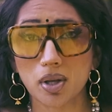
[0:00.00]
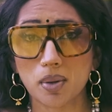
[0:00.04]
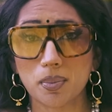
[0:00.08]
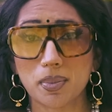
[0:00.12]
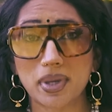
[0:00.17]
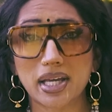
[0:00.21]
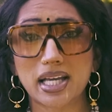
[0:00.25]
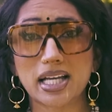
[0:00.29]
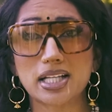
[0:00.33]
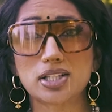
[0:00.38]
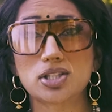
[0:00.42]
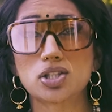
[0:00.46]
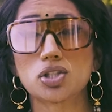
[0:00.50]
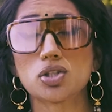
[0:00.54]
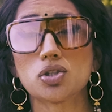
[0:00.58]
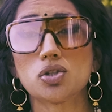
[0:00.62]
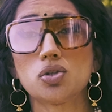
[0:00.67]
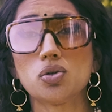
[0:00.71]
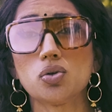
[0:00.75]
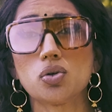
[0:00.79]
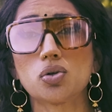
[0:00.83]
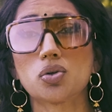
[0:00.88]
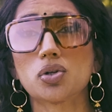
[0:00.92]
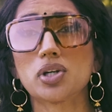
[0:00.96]
because
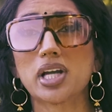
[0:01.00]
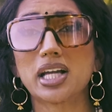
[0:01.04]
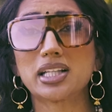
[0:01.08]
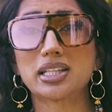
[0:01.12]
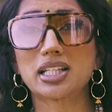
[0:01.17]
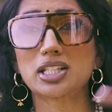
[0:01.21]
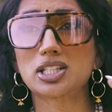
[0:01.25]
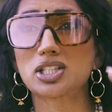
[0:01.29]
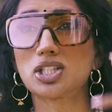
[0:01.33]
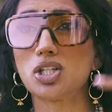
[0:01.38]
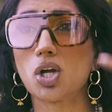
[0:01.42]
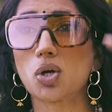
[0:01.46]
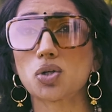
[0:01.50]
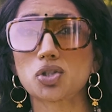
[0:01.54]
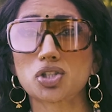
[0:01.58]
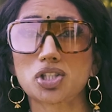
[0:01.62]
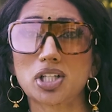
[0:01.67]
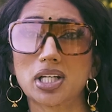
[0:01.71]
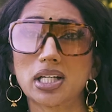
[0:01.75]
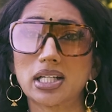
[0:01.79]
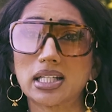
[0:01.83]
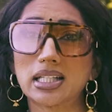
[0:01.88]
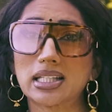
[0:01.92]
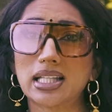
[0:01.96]
you create this
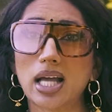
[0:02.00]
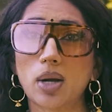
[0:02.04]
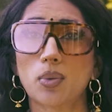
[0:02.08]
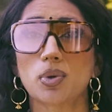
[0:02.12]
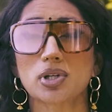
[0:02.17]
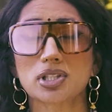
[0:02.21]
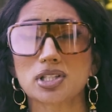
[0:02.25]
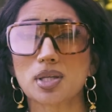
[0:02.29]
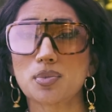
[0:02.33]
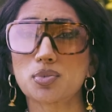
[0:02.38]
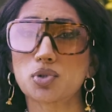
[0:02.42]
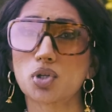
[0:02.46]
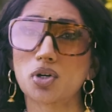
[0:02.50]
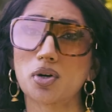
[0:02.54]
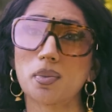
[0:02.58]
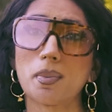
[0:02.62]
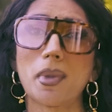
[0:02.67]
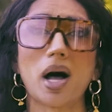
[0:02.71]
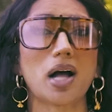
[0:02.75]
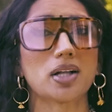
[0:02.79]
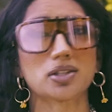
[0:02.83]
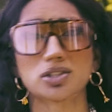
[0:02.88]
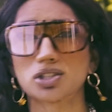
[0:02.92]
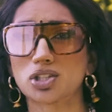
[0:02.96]
notion that we're some sort of
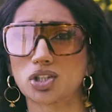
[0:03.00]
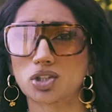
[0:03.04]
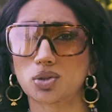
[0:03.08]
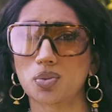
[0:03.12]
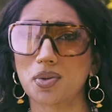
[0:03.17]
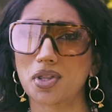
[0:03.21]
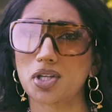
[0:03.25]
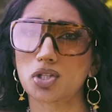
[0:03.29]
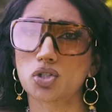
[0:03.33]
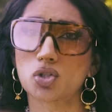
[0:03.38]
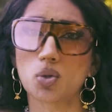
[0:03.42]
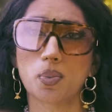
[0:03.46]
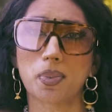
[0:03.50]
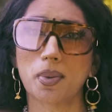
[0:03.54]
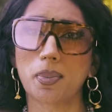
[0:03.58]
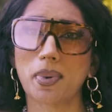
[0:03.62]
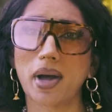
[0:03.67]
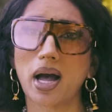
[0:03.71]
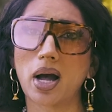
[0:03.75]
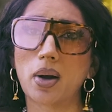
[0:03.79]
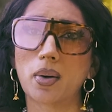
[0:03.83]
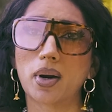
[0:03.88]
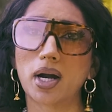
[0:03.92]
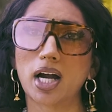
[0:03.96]
monsters with a
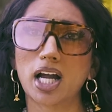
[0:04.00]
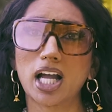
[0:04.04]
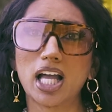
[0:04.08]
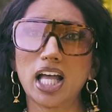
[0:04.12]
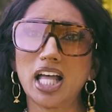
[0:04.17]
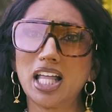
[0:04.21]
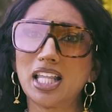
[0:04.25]
superpower